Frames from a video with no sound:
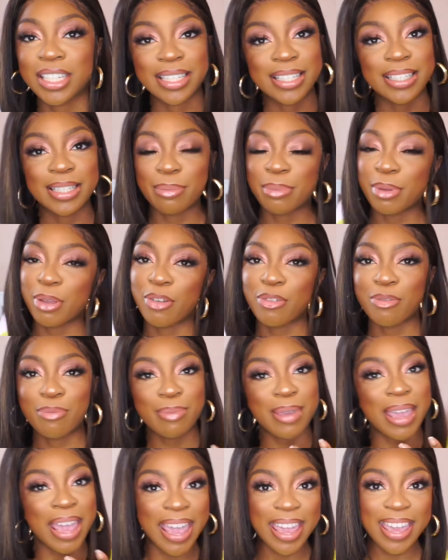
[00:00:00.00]
is a bit of
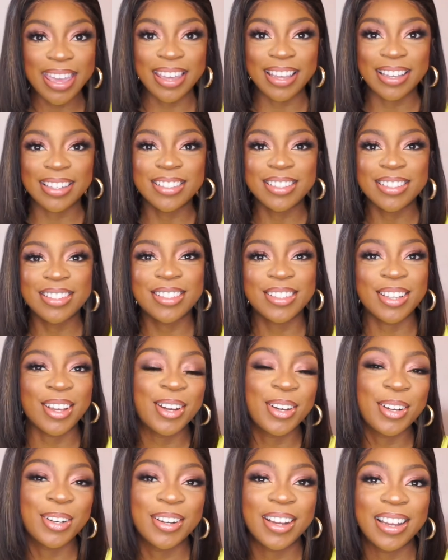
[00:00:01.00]
me.
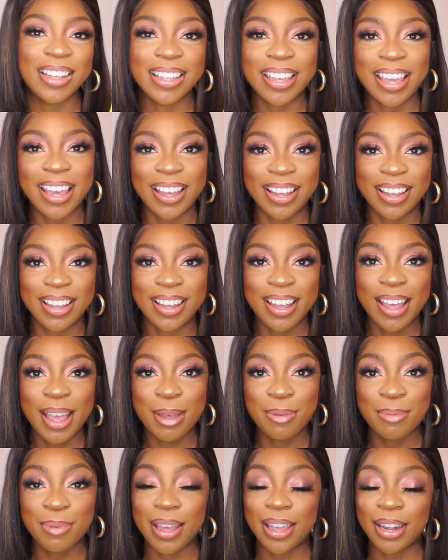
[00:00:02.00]
So yeah,
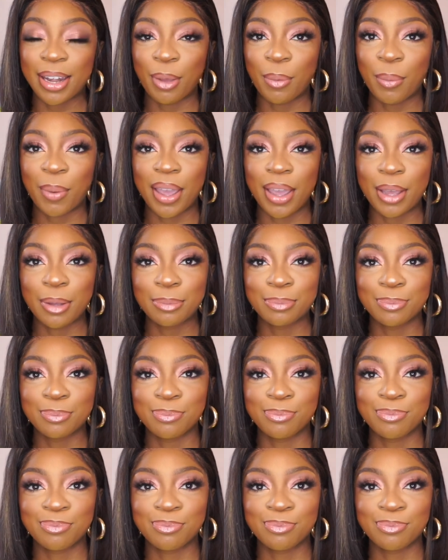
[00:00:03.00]
but anyway,